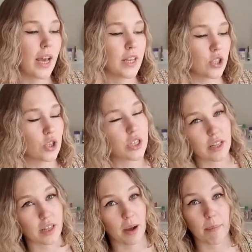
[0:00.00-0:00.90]
It's usually
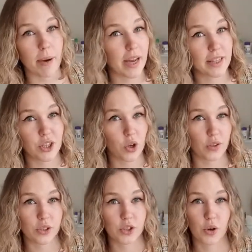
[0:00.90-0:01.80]
the combined
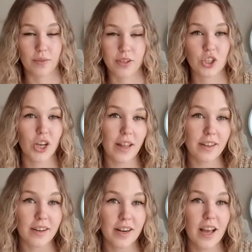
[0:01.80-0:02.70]
knowledge of each
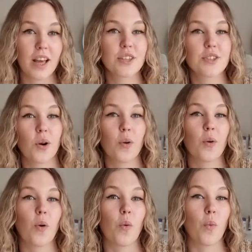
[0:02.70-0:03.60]
other.
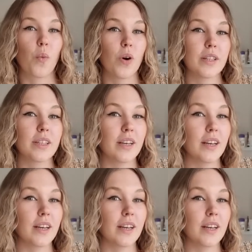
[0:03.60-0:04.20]
So what